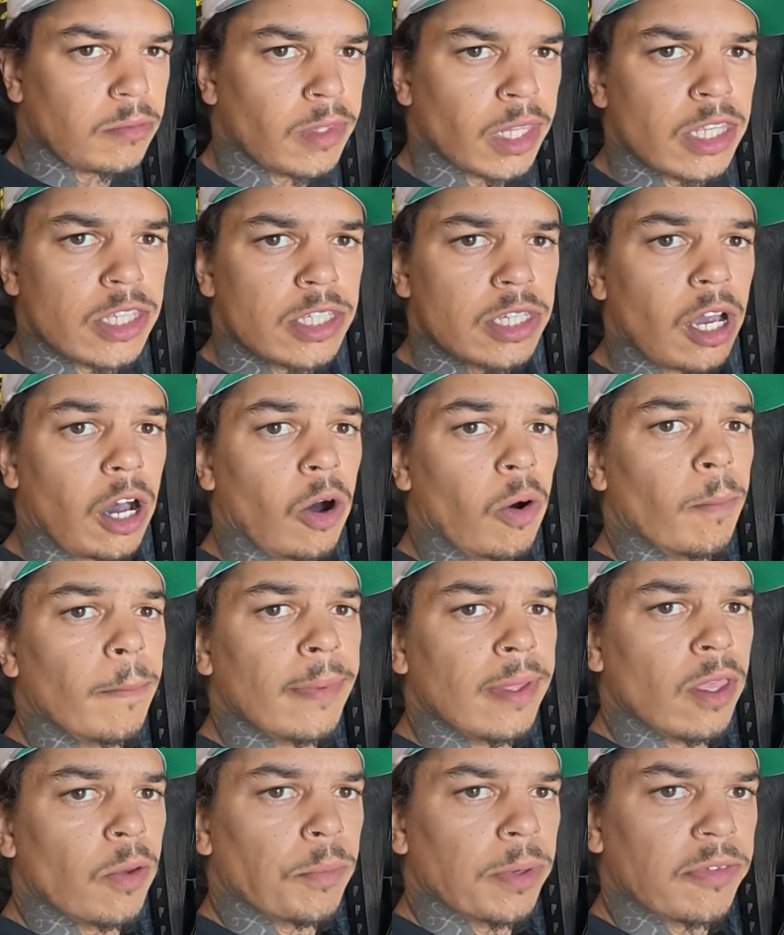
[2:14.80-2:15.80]
So
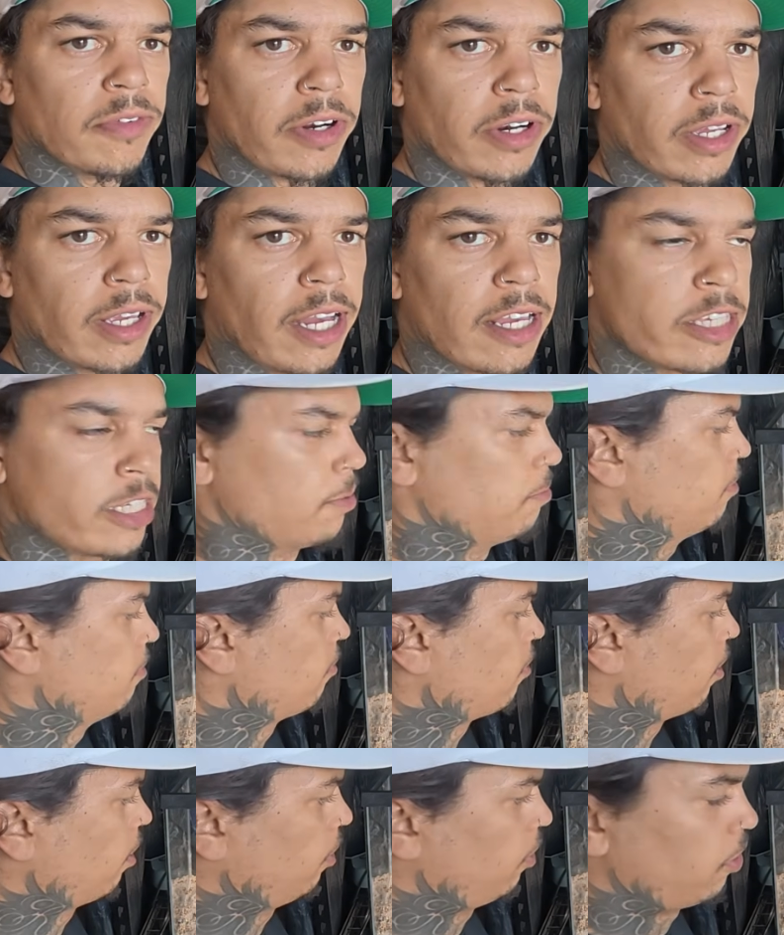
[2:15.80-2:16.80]
we've already got some of
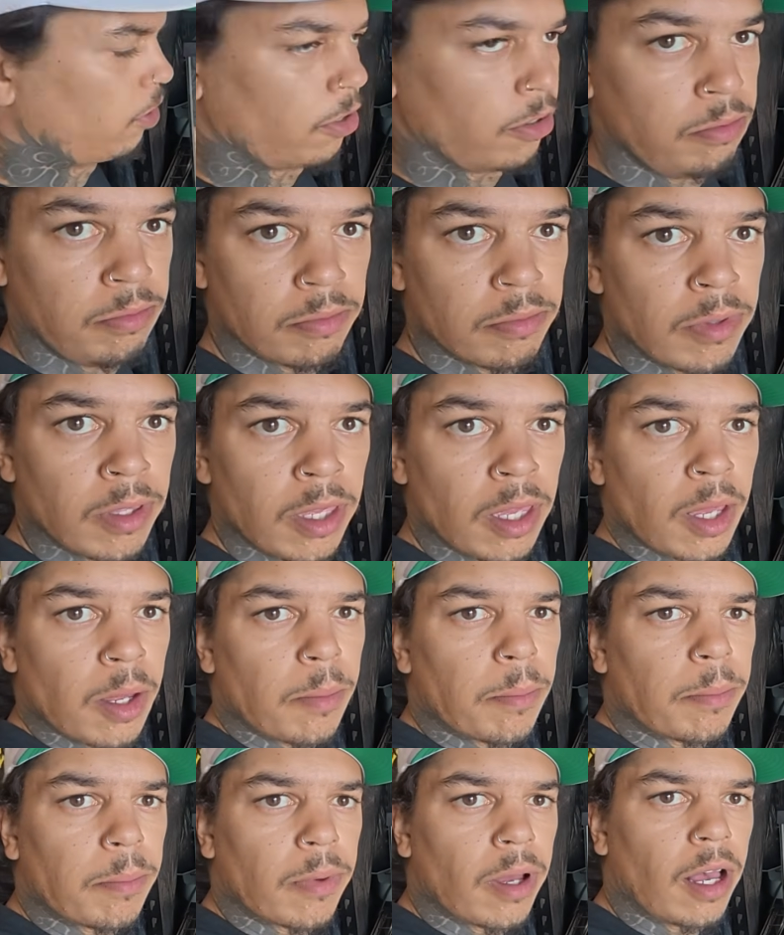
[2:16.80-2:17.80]
our little
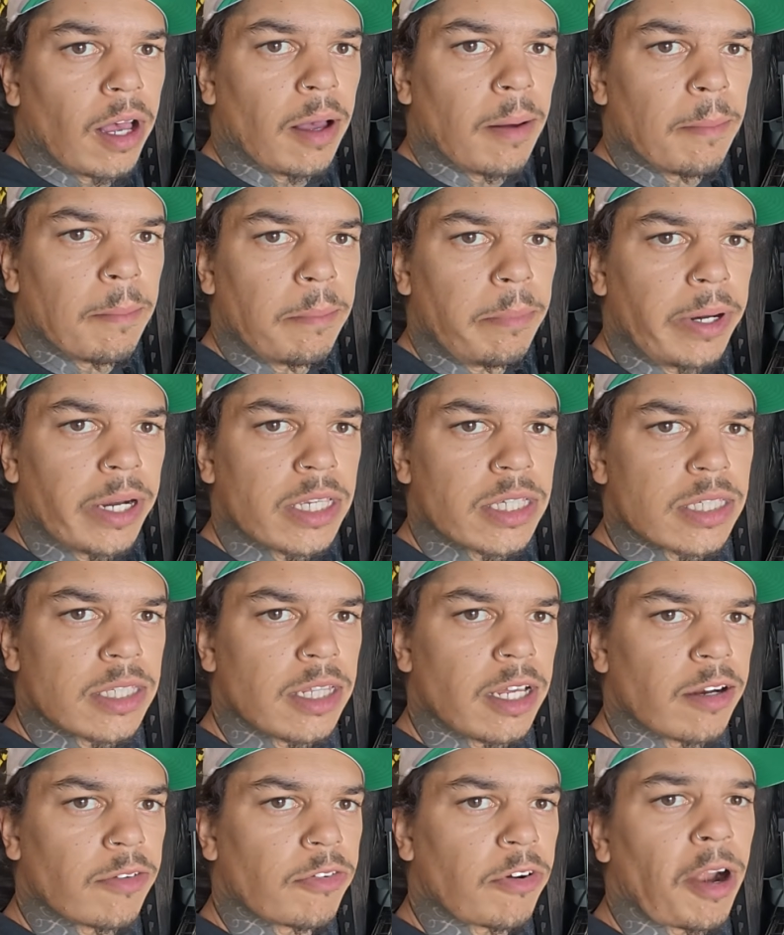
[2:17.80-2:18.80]
bricks in
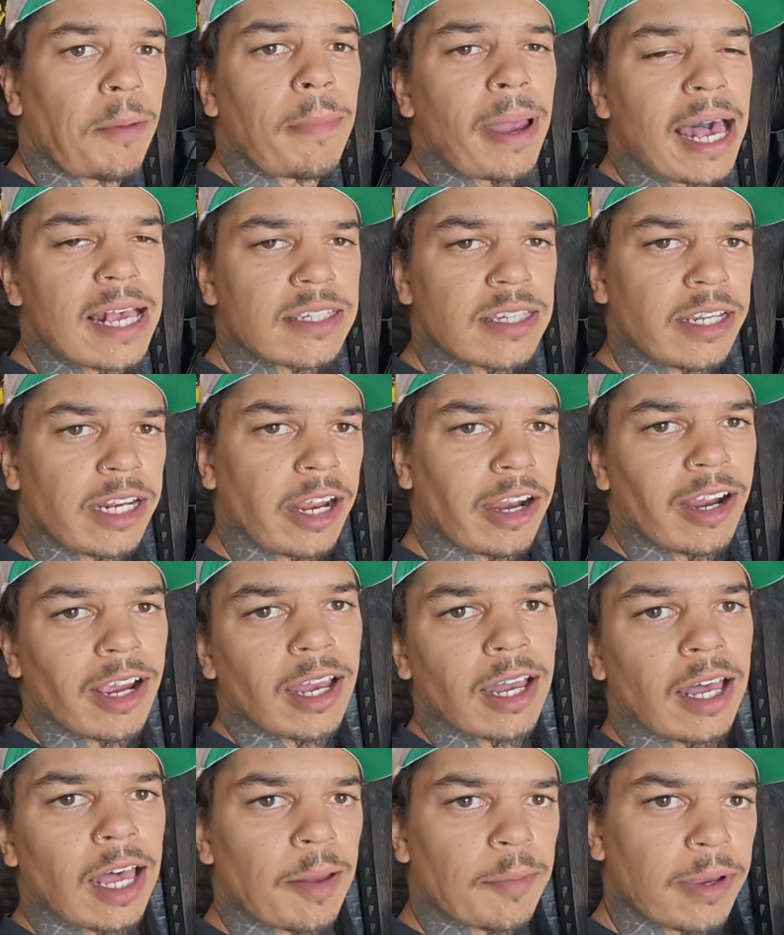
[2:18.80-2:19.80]
there for our basking
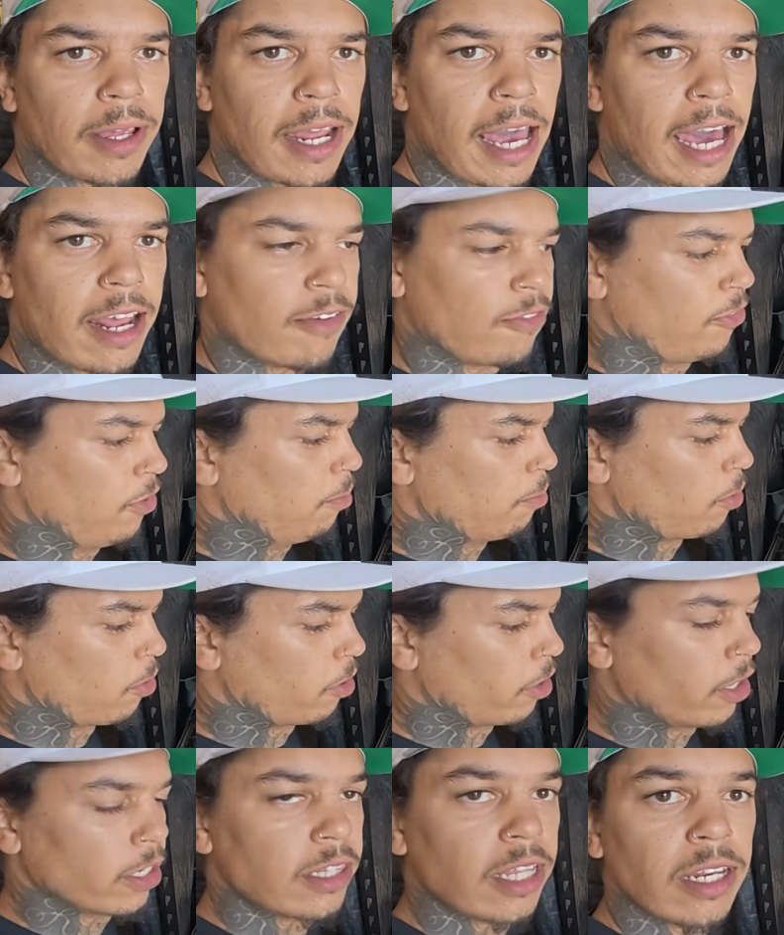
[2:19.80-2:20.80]
area. I'm going to add a few
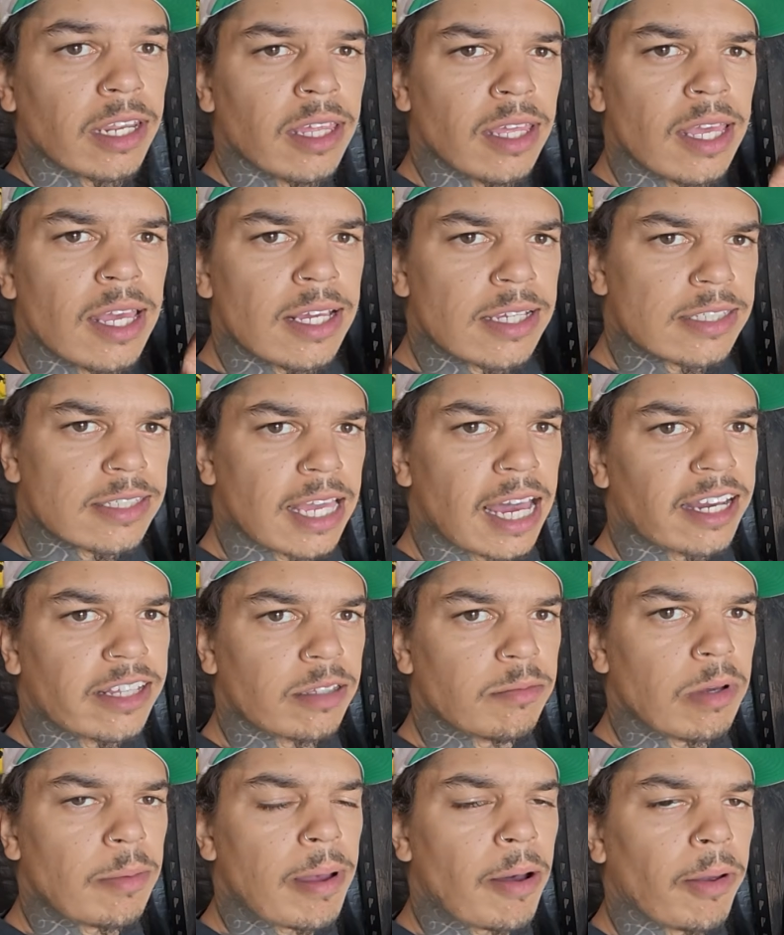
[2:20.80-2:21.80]
more and then stack
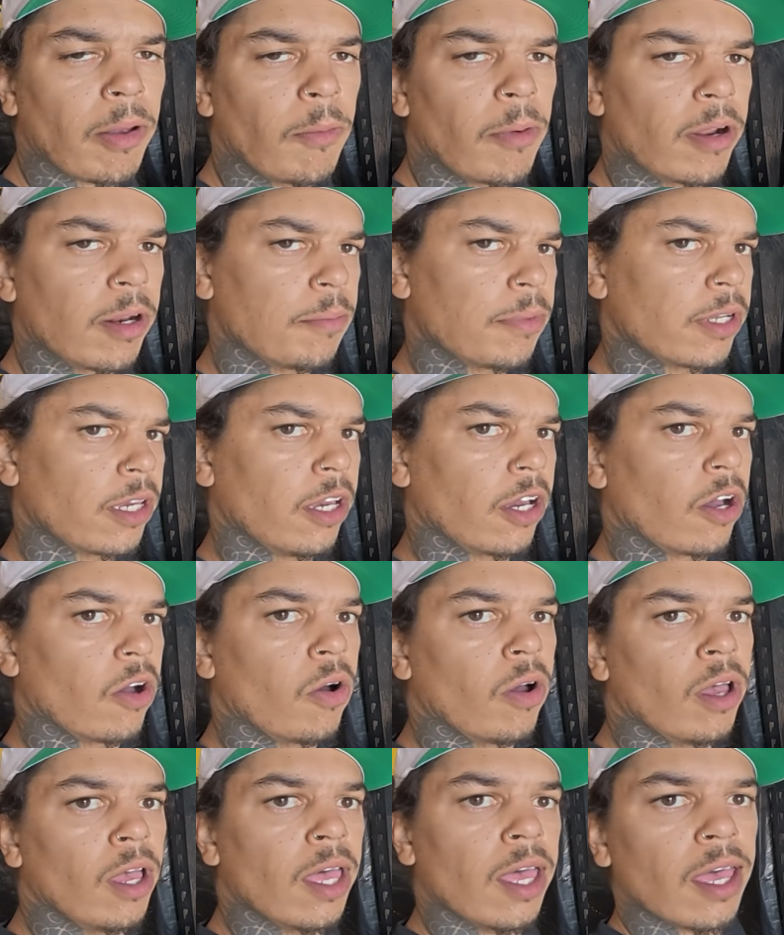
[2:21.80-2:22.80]
them up how we want them to go,
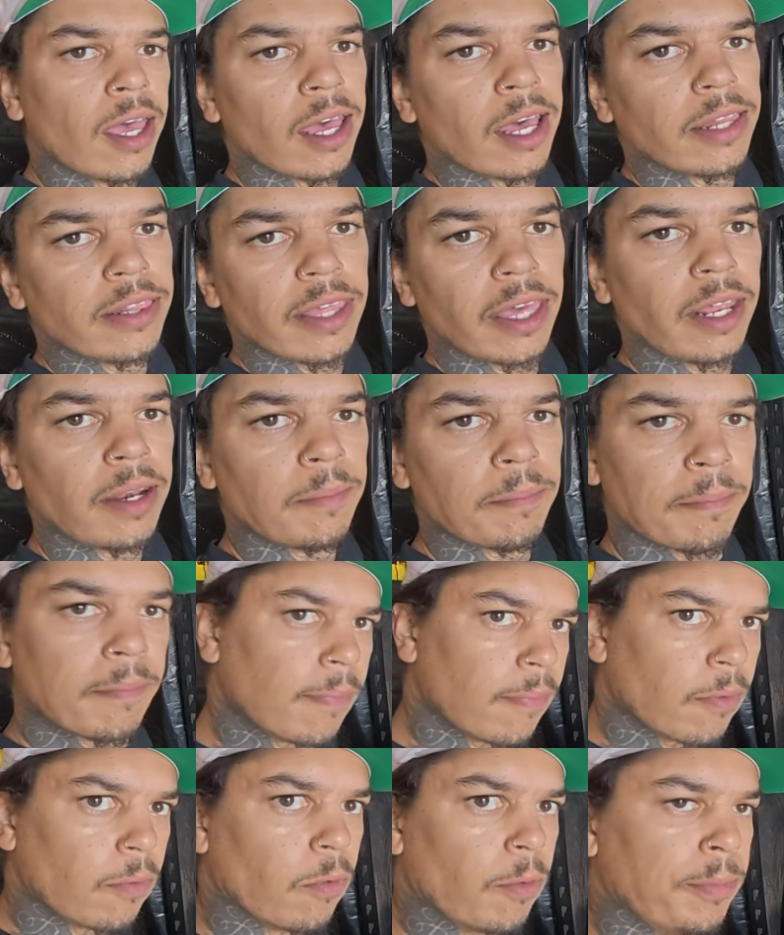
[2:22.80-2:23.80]
and then
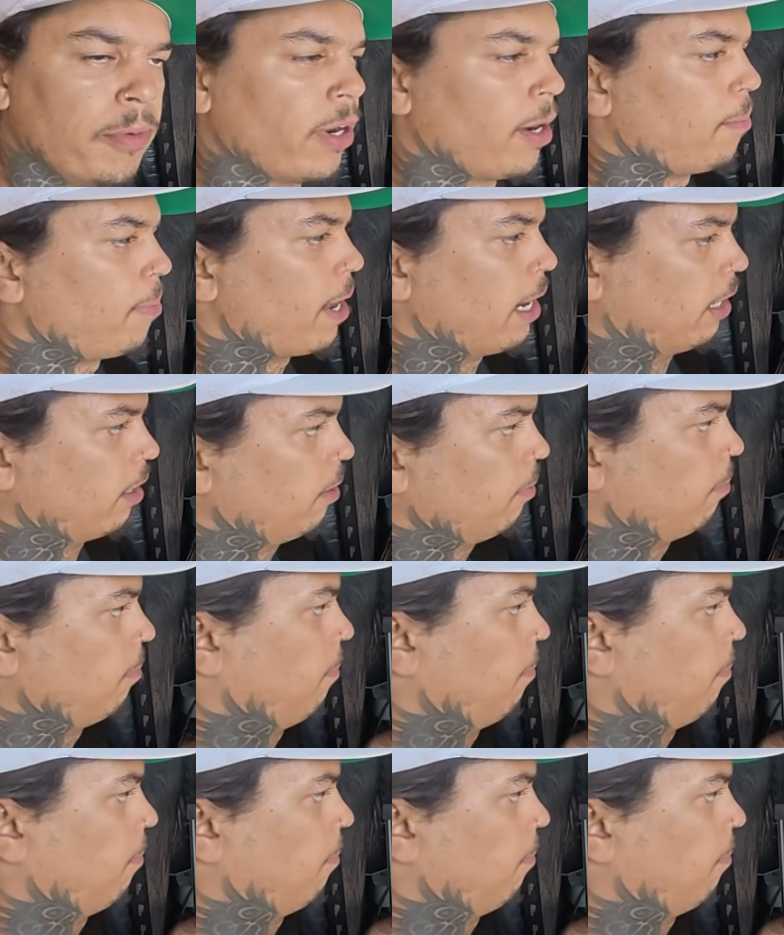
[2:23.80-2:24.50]
we'll be right back.